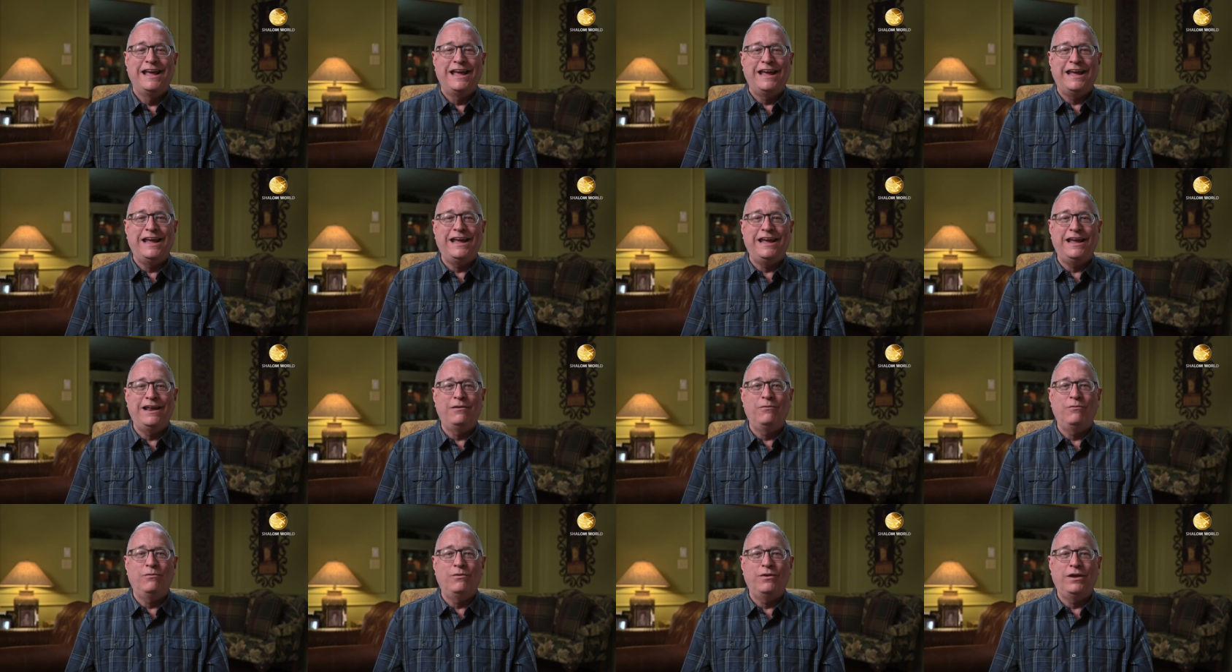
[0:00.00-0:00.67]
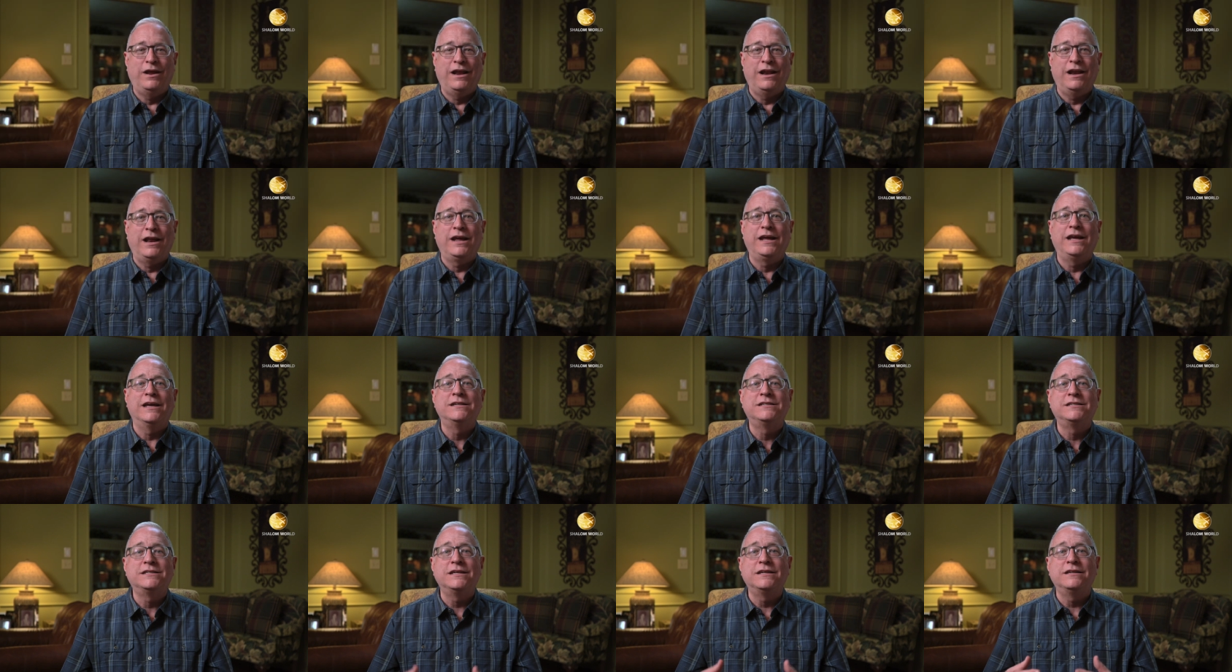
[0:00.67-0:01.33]
And, and I
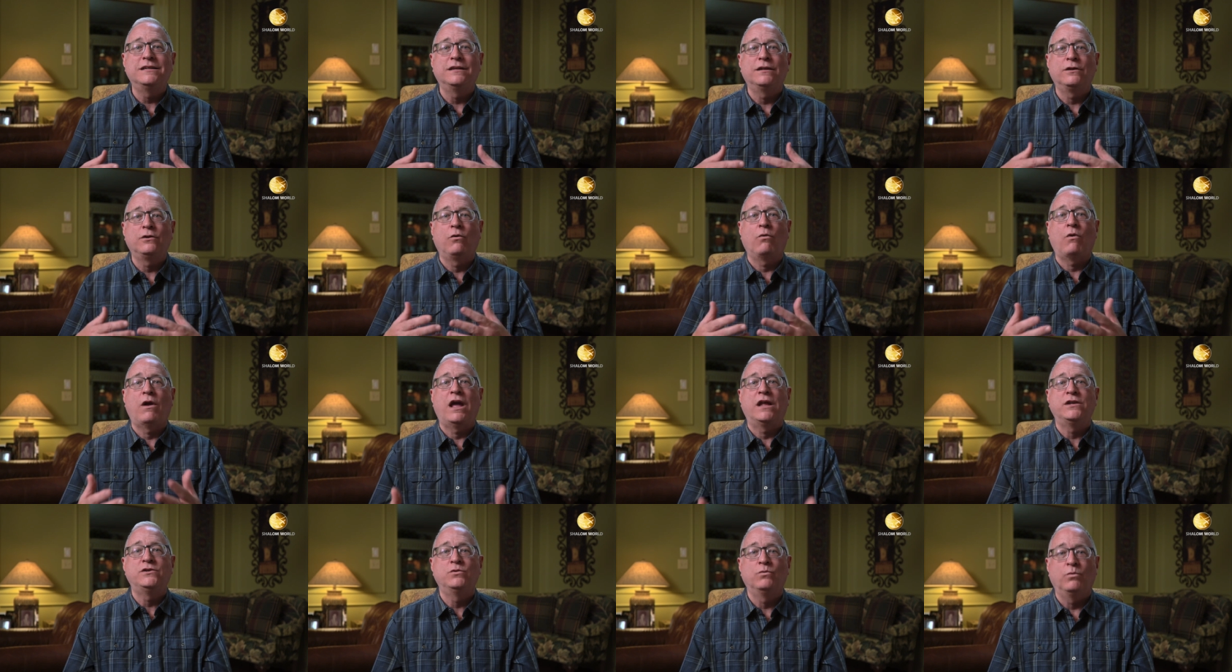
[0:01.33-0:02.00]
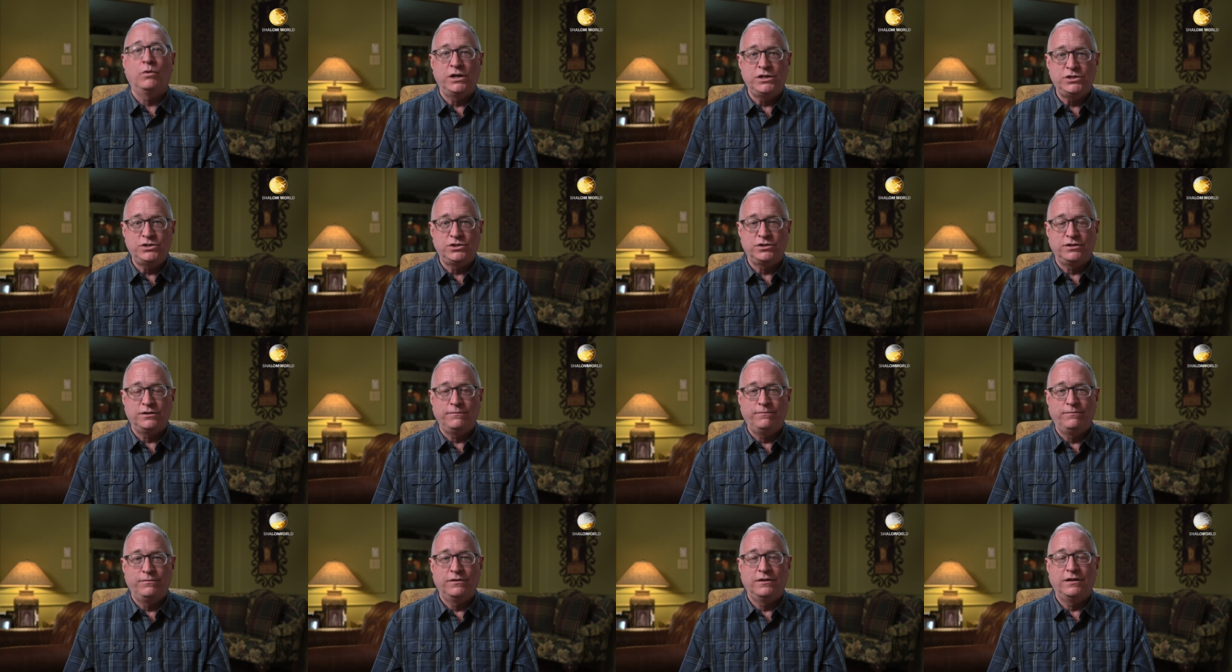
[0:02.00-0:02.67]
attended a
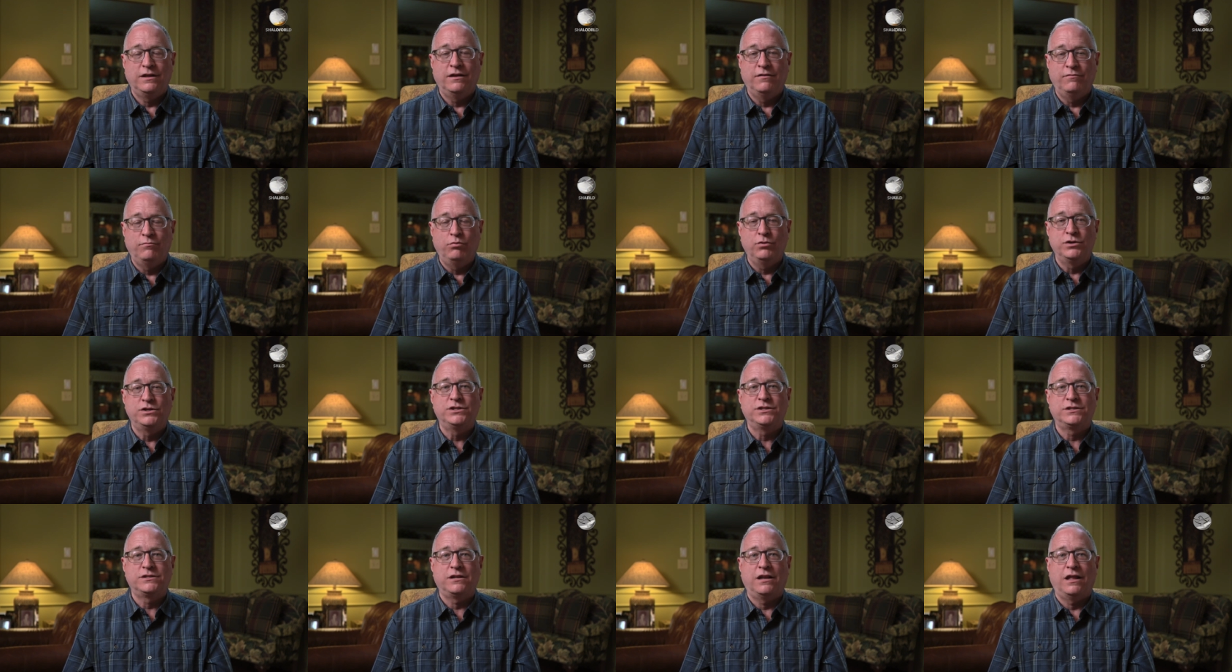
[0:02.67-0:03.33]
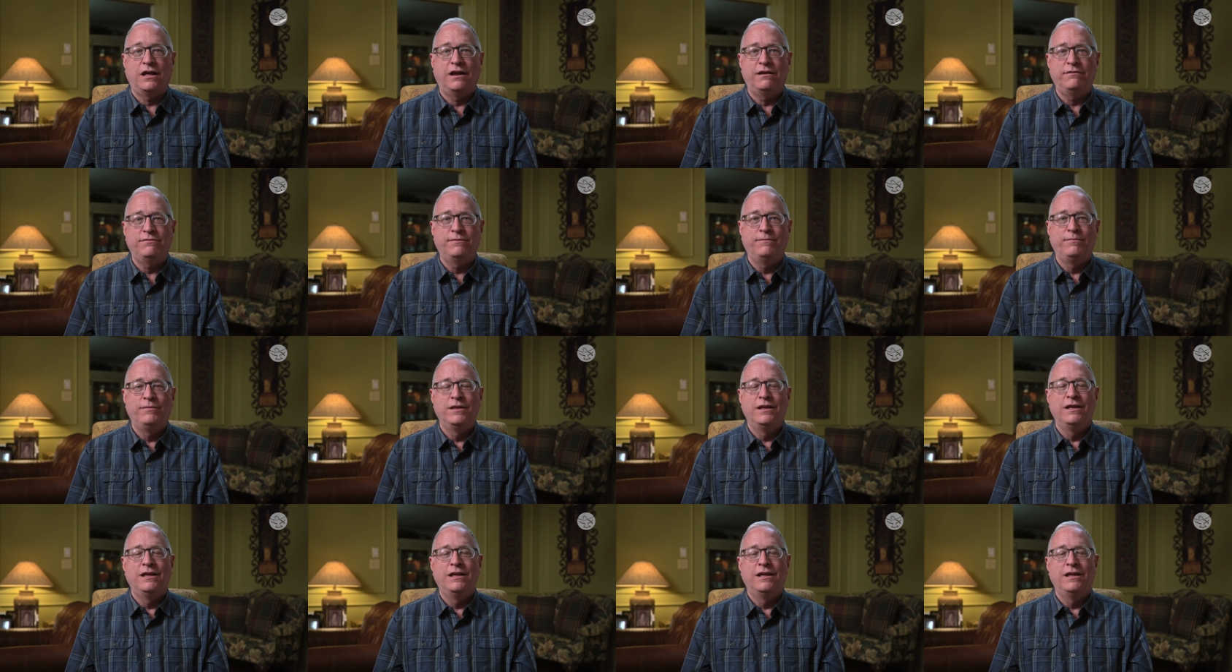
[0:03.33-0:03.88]
graduation of Bridges life.